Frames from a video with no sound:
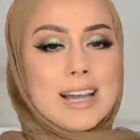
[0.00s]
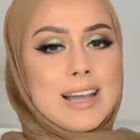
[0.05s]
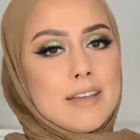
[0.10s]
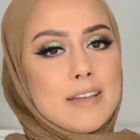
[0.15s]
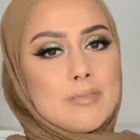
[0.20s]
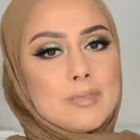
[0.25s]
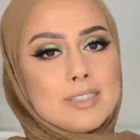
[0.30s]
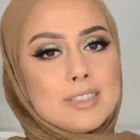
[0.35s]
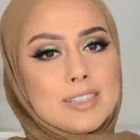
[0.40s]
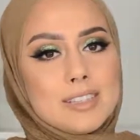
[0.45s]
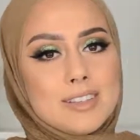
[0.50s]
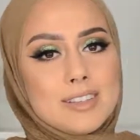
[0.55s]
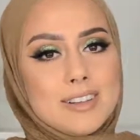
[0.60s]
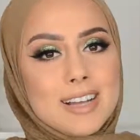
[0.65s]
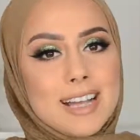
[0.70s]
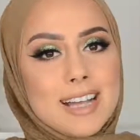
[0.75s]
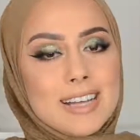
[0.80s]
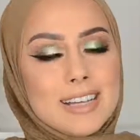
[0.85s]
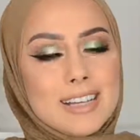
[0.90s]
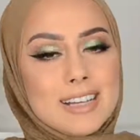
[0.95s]
I have been still
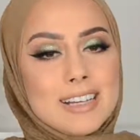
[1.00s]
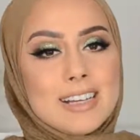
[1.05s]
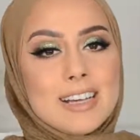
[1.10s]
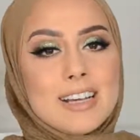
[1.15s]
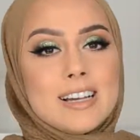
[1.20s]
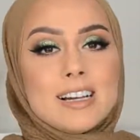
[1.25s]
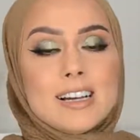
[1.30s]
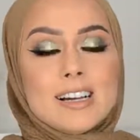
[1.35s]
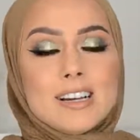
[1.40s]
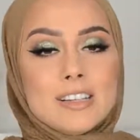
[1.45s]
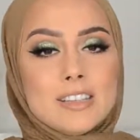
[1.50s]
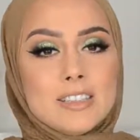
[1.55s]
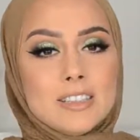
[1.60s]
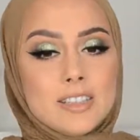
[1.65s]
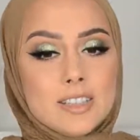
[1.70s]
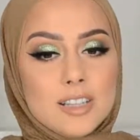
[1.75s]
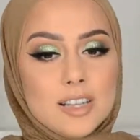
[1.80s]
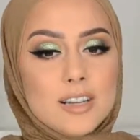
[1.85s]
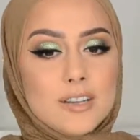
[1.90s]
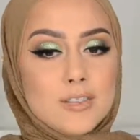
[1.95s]
getting a
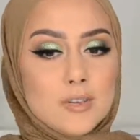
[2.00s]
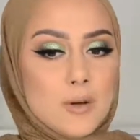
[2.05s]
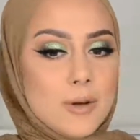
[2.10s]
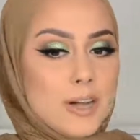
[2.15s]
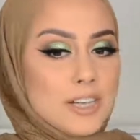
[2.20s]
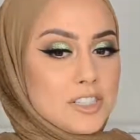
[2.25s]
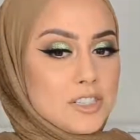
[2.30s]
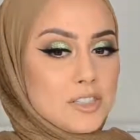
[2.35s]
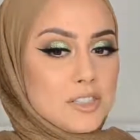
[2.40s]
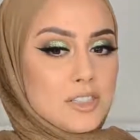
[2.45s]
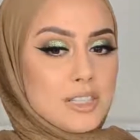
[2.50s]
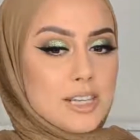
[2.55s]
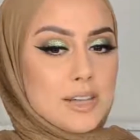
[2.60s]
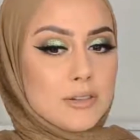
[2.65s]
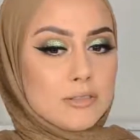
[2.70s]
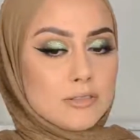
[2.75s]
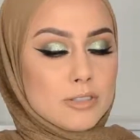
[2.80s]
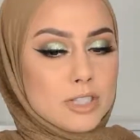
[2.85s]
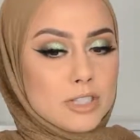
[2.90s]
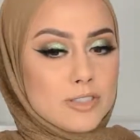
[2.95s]
lot of questions
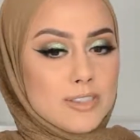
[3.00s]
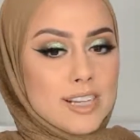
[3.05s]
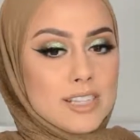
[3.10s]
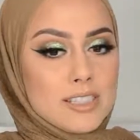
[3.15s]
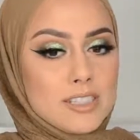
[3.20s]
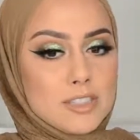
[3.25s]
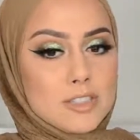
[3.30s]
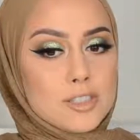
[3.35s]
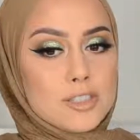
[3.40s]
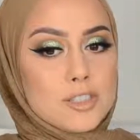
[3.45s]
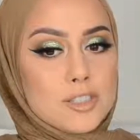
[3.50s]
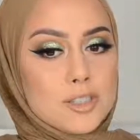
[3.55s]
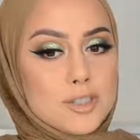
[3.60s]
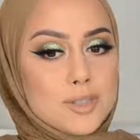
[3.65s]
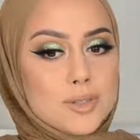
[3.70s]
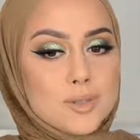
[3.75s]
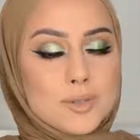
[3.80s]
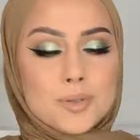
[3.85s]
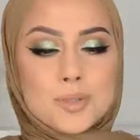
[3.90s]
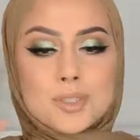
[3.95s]
and requests
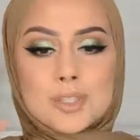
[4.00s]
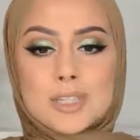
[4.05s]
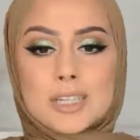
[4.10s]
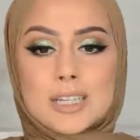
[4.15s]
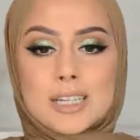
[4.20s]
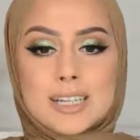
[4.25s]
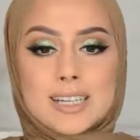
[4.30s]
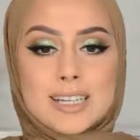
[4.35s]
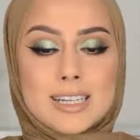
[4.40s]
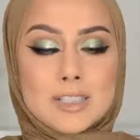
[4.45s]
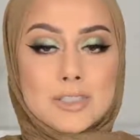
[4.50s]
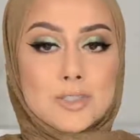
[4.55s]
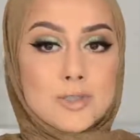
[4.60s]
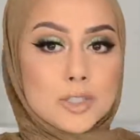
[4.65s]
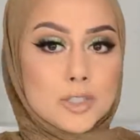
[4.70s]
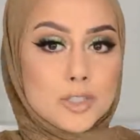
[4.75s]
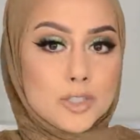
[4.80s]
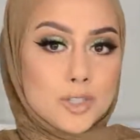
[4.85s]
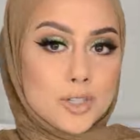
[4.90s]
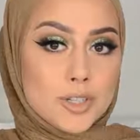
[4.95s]
to uh, do a
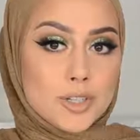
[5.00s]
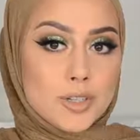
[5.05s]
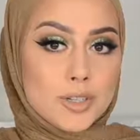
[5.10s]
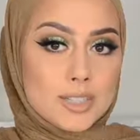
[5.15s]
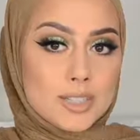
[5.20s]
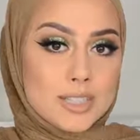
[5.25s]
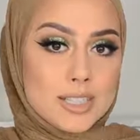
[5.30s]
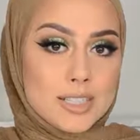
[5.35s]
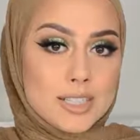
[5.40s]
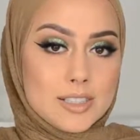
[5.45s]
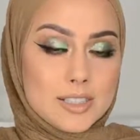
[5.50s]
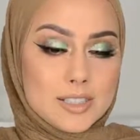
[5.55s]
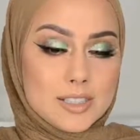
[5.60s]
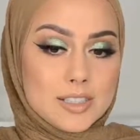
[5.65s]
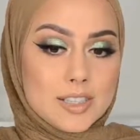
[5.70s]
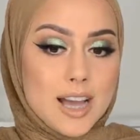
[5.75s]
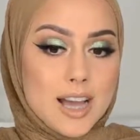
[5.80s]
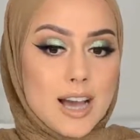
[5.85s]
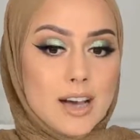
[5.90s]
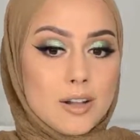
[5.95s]
tutorial on this
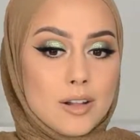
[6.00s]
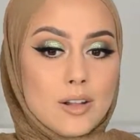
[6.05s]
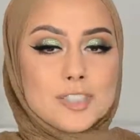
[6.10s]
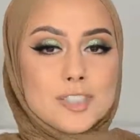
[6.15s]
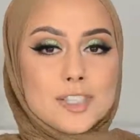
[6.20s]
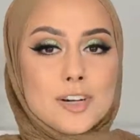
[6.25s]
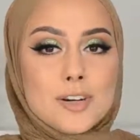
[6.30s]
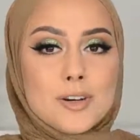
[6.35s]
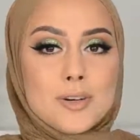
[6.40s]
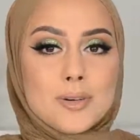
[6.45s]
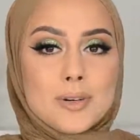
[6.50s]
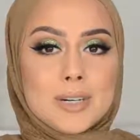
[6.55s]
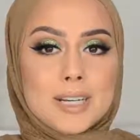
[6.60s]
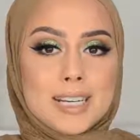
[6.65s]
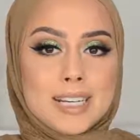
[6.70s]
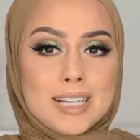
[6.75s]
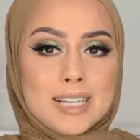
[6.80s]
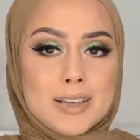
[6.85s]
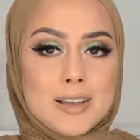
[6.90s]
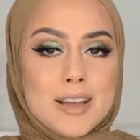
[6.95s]
style. So
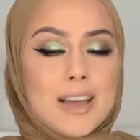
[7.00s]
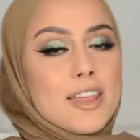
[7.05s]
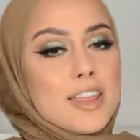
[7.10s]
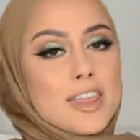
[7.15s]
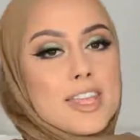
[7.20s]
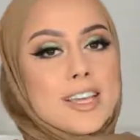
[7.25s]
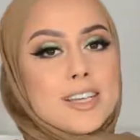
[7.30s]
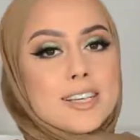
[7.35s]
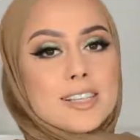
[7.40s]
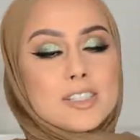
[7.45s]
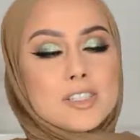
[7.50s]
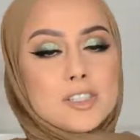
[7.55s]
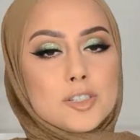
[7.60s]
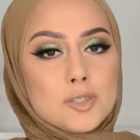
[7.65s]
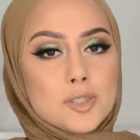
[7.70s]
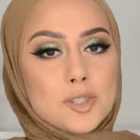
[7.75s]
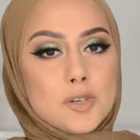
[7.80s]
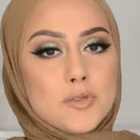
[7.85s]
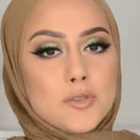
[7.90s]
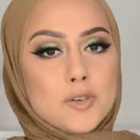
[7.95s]
uh, I think it's
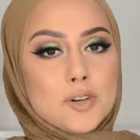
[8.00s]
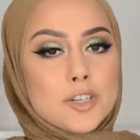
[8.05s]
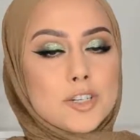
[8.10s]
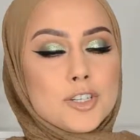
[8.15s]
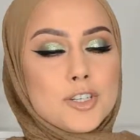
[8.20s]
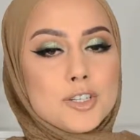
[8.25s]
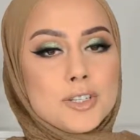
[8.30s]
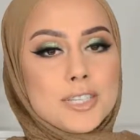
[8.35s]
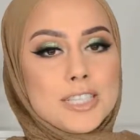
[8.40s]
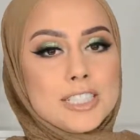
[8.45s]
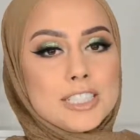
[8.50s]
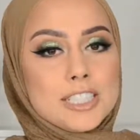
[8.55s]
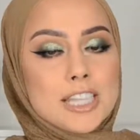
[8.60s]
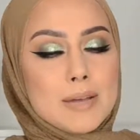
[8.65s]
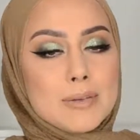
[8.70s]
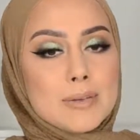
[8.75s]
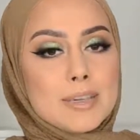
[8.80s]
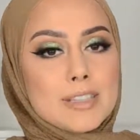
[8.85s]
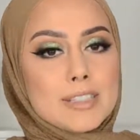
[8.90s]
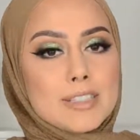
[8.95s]
also for the new
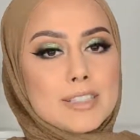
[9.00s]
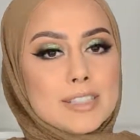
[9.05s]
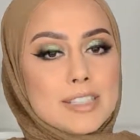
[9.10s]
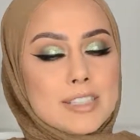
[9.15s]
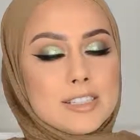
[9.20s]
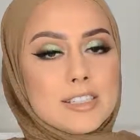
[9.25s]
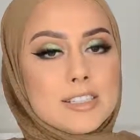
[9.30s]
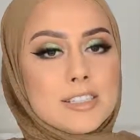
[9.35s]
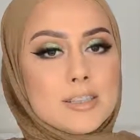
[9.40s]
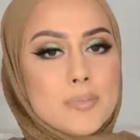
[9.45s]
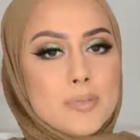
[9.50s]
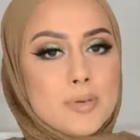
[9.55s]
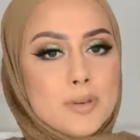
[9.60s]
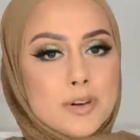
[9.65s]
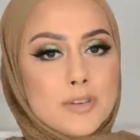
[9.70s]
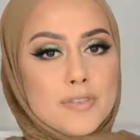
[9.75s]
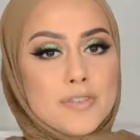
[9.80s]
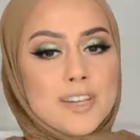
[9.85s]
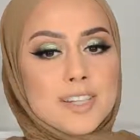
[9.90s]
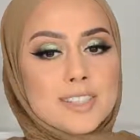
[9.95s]
hijabis, this is a
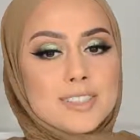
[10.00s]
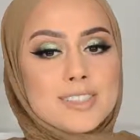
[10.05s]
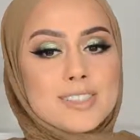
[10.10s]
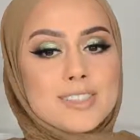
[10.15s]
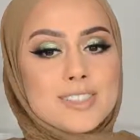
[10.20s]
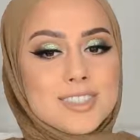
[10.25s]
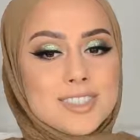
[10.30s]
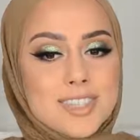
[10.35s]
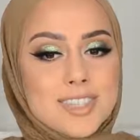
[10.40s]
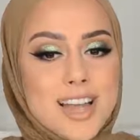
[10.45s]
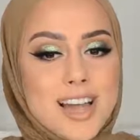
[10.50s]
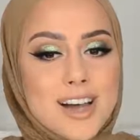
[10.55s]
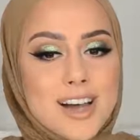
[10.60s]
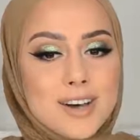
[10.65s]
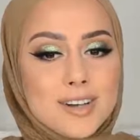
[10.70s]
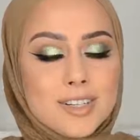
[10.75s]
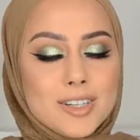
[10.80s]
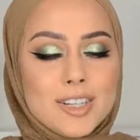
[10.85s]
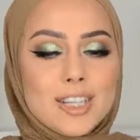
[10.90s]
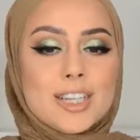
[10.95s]
perfect
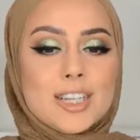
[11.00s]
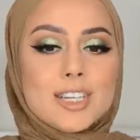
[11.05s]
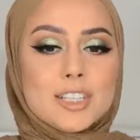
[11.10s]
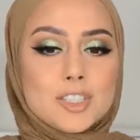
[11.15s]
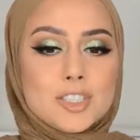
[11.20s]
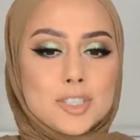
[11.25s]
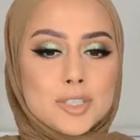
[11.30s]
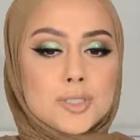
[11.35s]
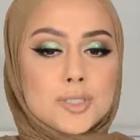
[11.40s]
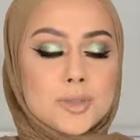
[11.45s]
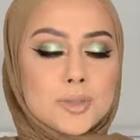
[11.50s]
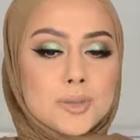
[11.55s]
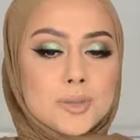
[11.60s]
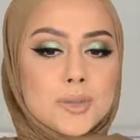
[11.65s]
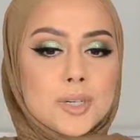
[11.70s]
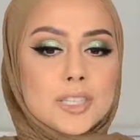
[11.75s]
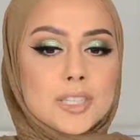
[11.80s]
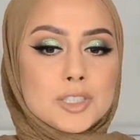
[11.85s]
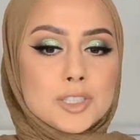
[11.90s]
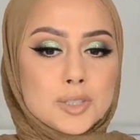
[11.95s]
style to
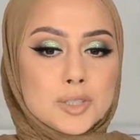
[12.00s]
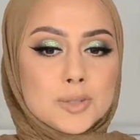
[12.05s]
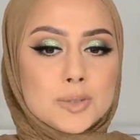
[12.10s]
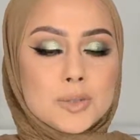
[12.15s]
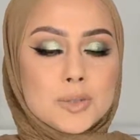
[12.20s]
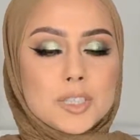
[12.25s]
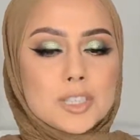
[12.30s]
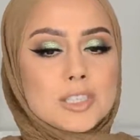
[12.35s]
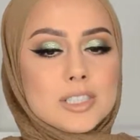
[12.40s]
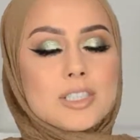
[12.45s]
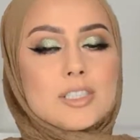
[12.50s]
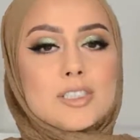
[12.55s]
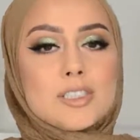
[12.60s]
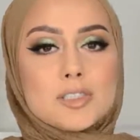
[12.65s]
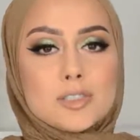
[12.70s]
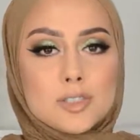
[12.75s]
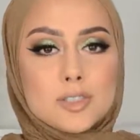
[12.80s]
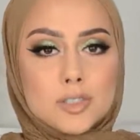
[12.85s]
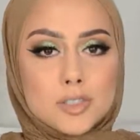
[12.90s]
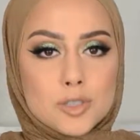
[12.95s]
do because it's
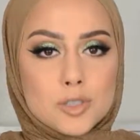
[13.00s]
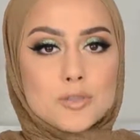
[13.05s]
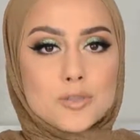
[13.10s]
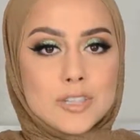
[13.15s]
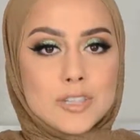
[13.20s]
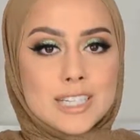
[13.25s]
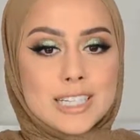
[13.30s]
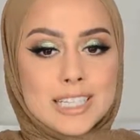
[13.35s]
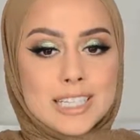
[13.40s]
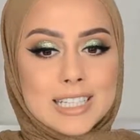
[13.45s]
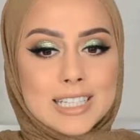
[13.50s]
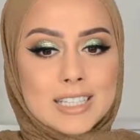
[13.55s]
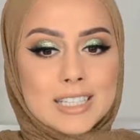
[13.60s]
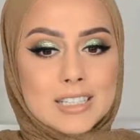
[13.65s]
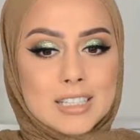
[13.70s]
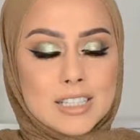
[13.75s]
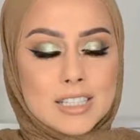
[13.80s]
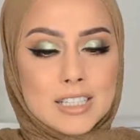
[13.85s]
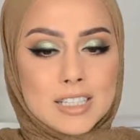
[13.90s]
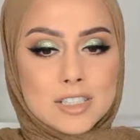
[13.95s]
so freaking
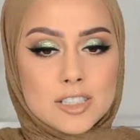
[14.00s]
easy.